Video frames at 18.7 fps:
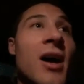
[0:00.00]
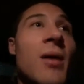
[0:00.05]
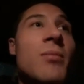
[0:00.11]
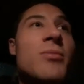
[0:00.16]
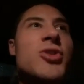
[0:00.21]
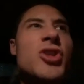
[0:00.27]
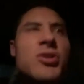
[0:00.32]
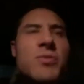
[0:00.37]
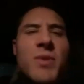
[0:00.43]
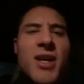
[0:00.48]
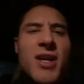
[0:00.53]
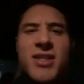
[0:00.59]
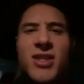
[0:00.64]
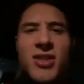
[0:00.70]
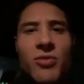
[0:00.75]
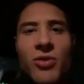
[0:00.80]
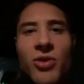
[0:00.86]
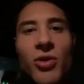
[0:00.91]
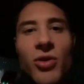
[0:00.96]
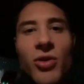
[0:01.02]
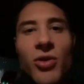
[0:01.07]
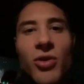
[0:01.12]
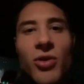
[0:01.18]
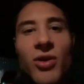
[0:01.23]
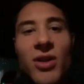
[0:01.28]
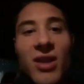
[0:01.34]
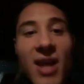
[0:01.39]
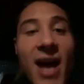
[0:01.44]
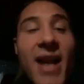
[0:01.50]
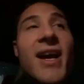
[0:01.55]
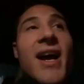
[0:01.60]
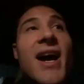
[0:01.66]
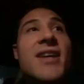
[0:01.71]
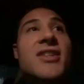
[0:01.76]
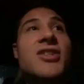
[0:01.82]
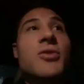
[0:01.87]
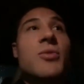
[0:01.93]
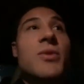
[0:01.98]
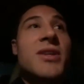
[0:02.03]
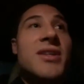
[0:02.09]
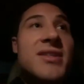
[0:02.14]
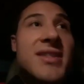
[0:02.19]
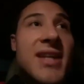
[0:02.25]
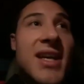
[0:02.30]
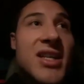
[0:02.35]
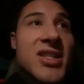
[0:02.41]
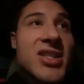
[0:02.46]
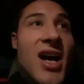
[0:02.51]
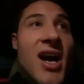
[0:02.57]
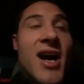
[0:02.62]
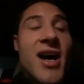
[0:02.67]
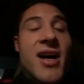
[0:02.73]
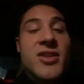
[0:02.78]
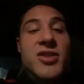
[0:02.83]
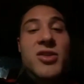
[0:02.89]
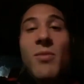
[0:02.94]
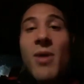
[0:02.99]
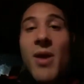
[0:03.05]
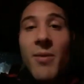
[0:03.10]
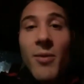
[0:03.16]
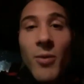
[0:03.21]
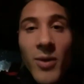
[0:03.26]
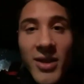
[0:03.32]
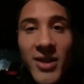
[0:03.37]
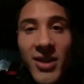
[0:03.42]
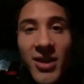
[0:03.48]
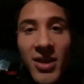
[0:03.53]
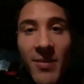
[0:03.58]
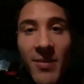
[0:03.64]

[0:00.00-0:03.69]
just because he's recruited a lot of guys who went to St. John's or maybe went to